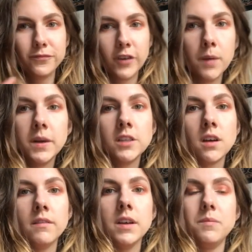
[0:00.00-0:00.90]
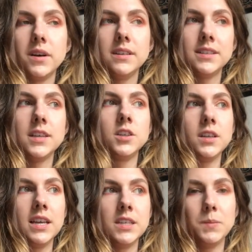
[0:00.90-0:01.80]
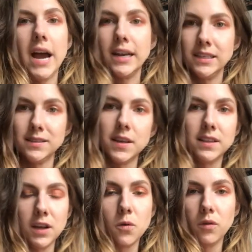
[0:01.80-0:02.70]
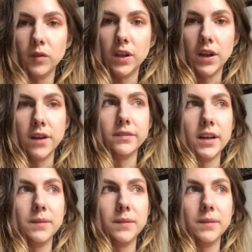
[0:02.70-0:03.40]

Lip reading: verbiage of it, but essentially his back is like the equivalent of